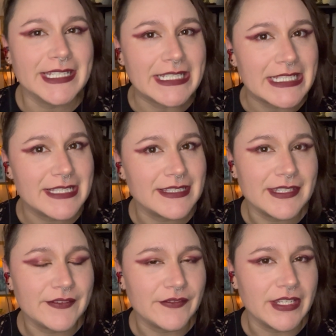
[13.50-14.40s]

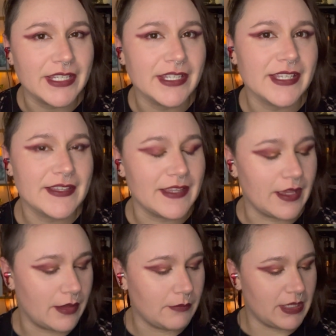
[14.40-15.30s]
sniffing
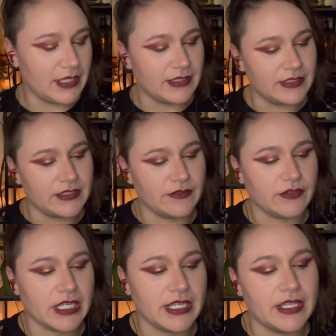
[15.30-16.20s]
some
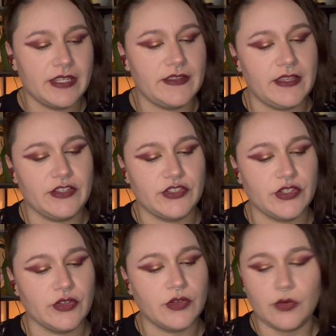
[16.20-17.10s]
different
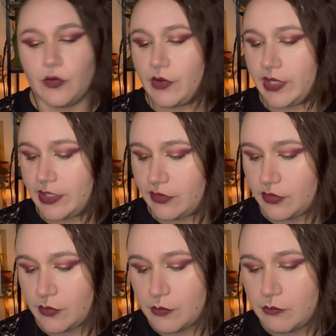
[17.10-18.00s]
essential
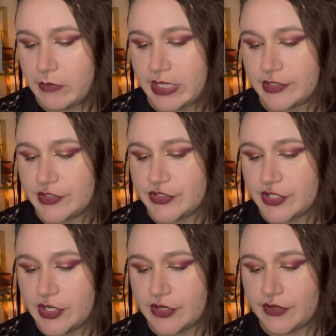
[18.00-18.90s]
oil
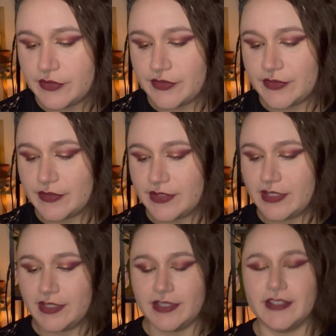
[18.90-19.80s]
mixtures.
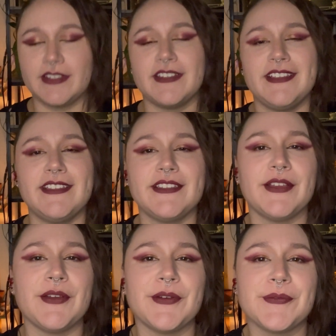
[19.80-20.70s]
So
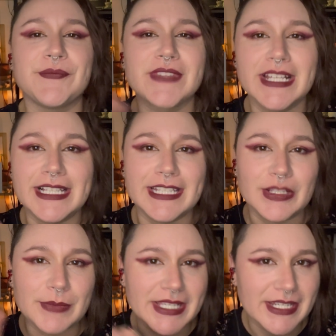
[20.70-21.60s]
a
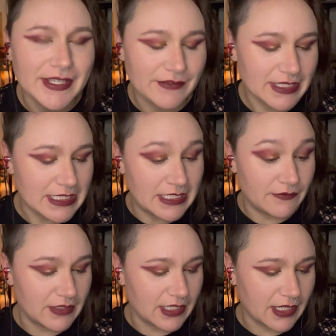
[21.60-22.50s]
little bit of a
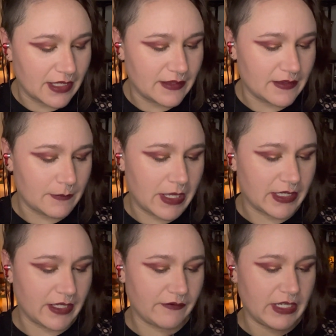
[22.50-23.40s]
sniffing and
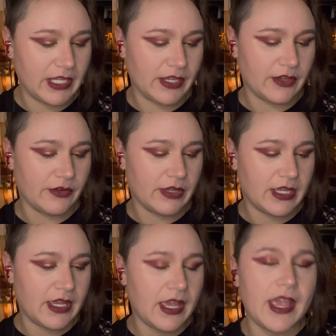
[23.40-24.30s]
smelling video.
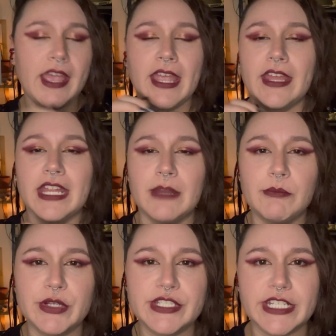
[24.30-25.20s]
And in
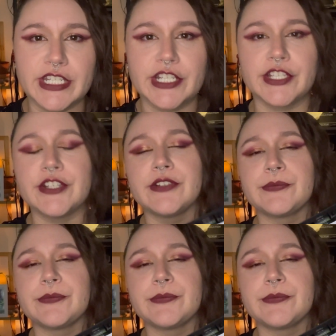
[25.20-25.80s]
particular,